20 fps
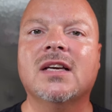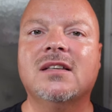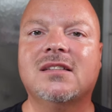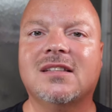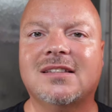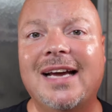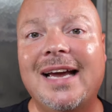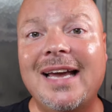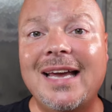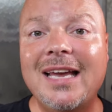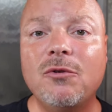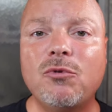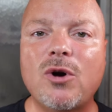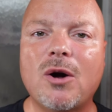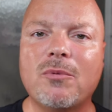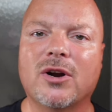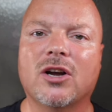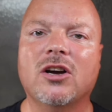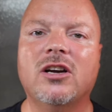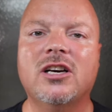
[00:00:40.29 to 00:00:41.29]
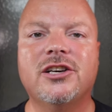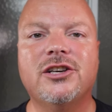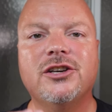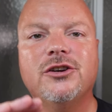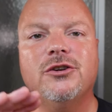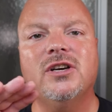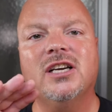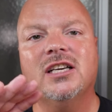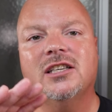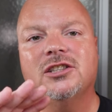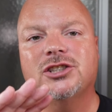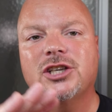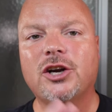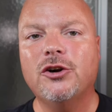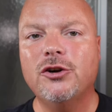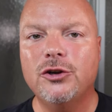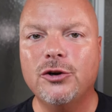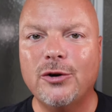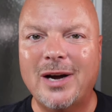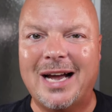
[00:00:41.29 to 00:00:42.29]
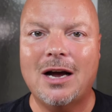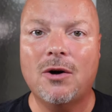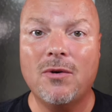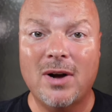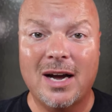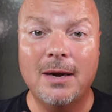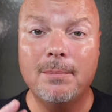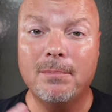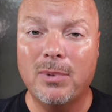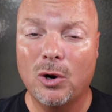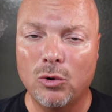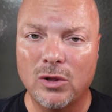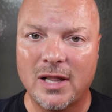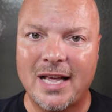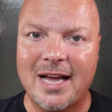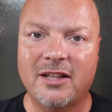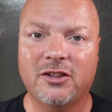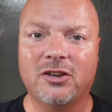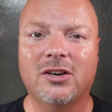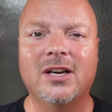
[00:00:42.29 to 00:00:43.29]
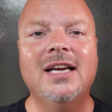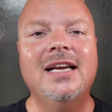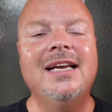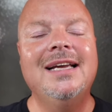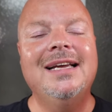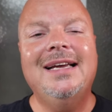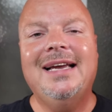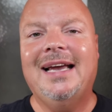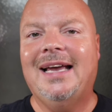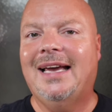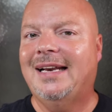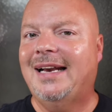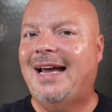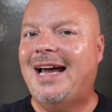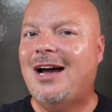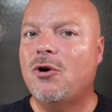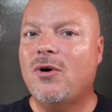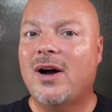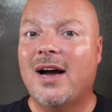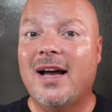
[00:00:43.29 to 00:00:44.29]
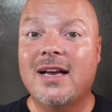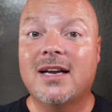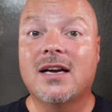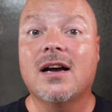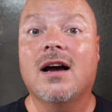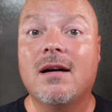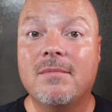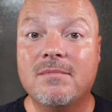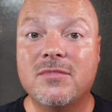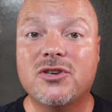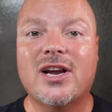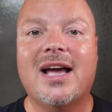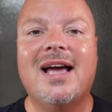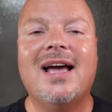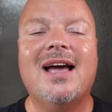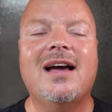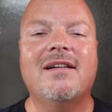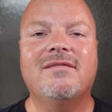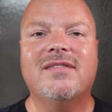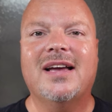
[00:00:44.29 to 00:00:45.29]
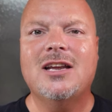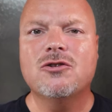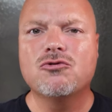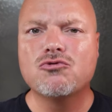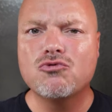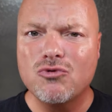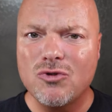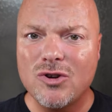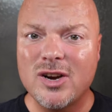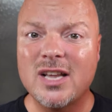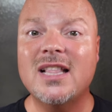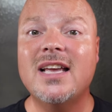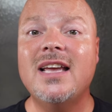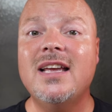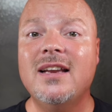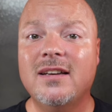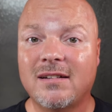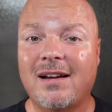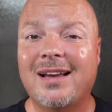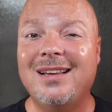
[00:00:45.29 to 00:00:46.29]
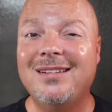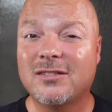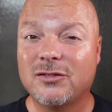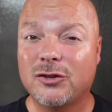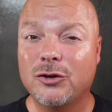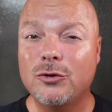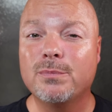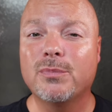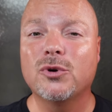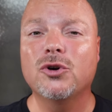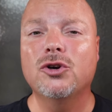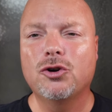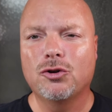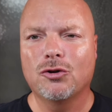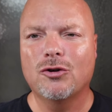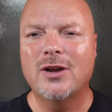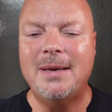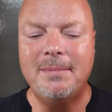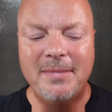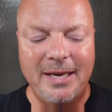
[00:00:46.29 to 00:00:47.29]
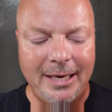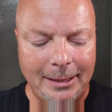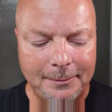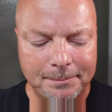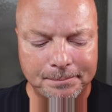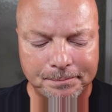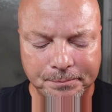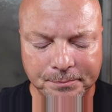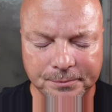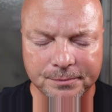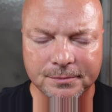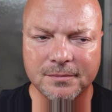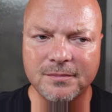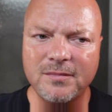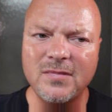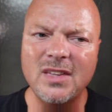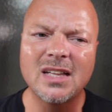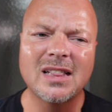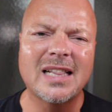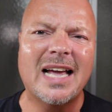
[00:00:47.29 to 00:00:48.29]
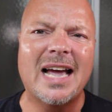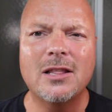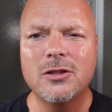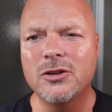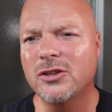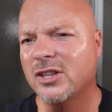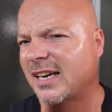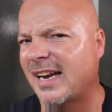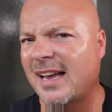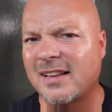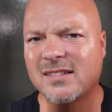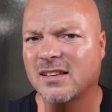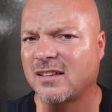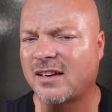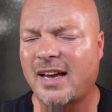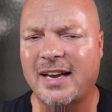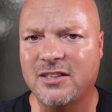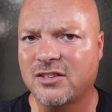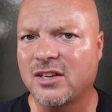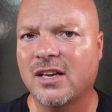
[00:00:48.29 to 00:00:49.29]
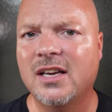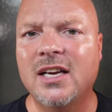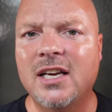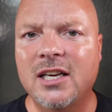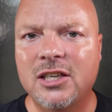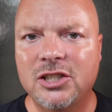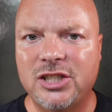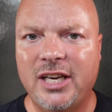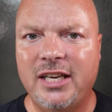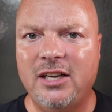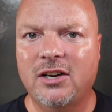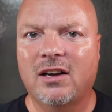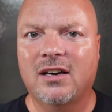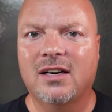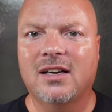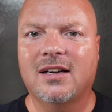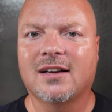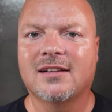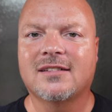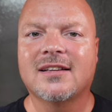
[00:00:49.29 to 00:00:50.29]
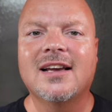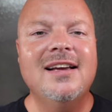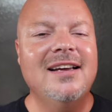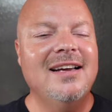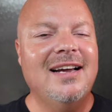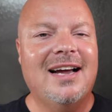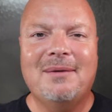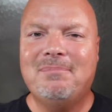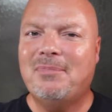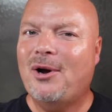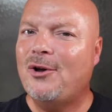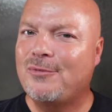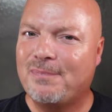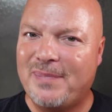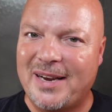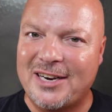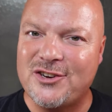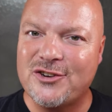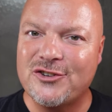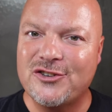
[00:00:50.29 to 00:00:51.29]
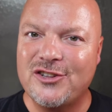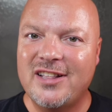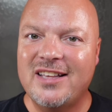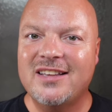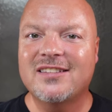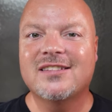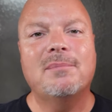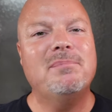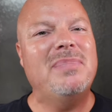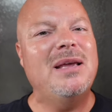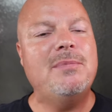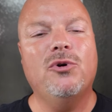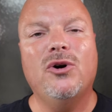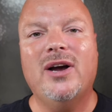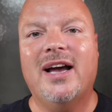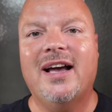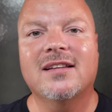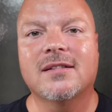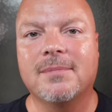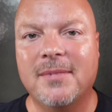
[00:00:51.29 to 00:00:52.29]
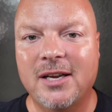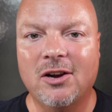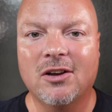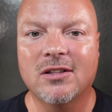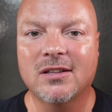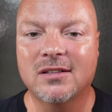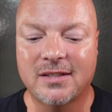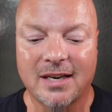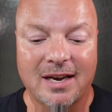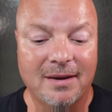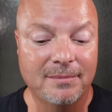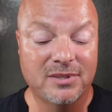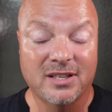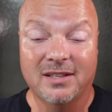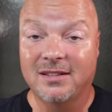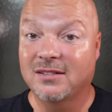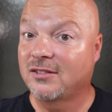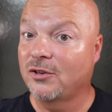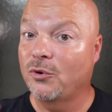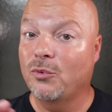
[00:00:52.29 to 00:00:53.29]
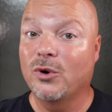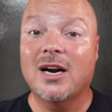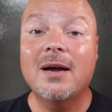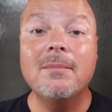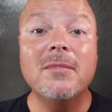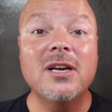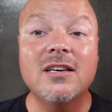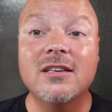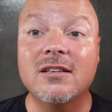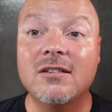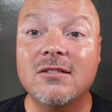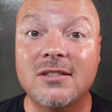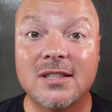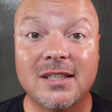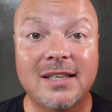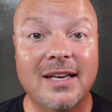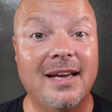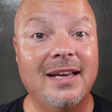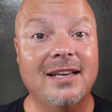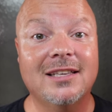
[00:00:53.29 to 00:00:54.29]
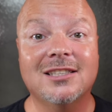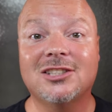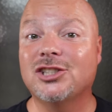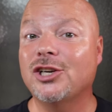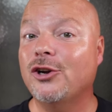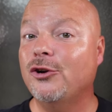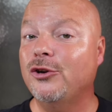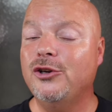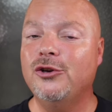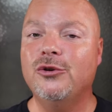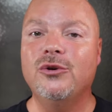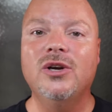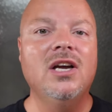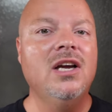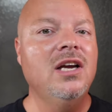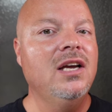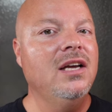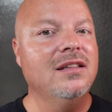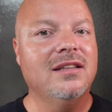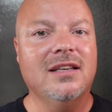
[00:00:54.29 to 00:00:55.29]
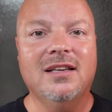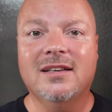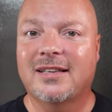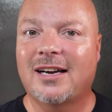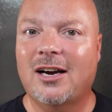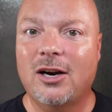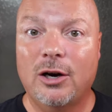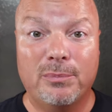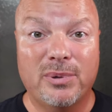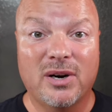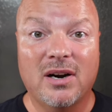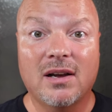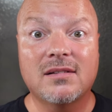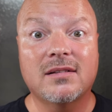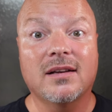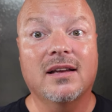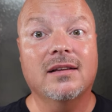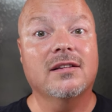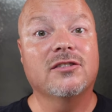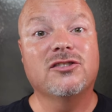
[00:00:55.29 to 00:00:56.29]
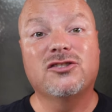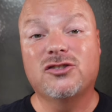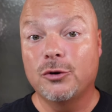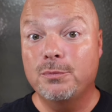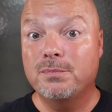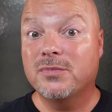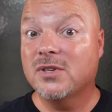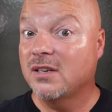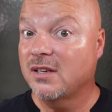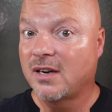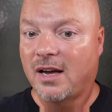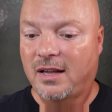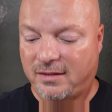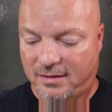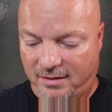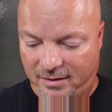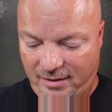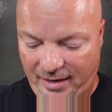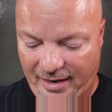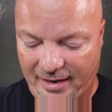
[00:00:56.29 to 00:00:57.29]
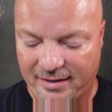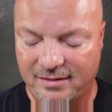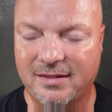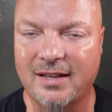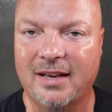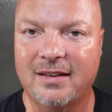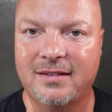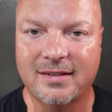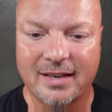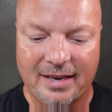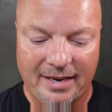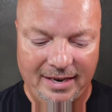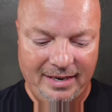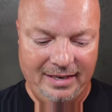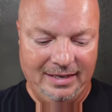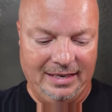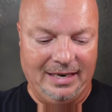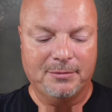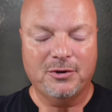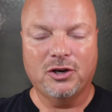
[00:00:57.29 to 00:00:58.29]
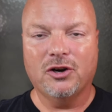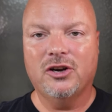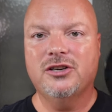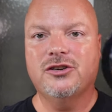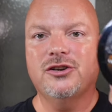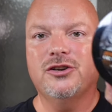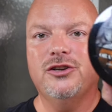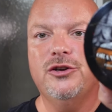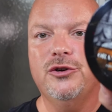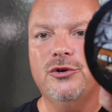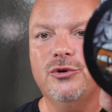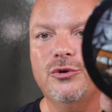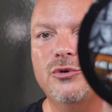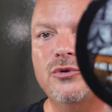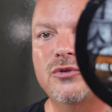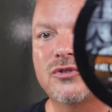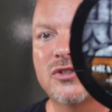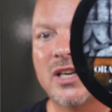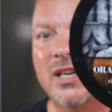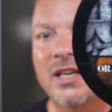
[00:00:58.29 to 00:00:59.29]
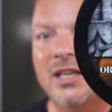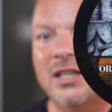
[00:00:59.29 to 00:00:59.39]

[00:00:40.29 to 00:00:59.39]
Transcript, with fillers: today, what we're gonna do is show you how I bowl lather and how I come to have a really nice, super creamy lather that has a nice sheen on it. Because I post pictures of this and people ask me all the time since. So what I'm gonna do today is show you the entire process, soup to nuts, as they say, and I'm going to use